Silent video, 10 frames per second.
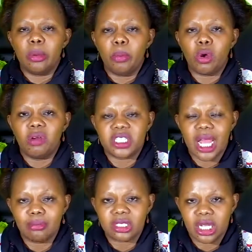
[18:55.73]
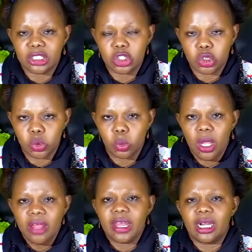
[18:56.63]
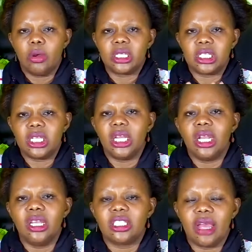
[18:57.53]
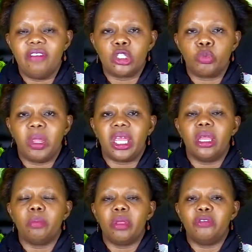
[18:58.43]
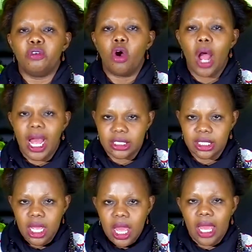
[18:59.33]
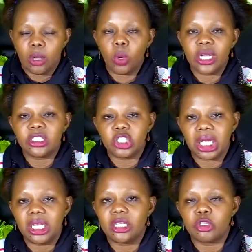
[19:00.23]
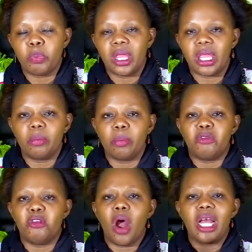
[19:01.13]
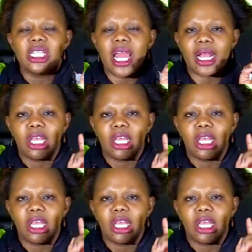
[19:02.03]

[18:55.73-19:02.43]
the book of Psalms 32 that our sin is ever speaking before us. And when sin is speaking before us, the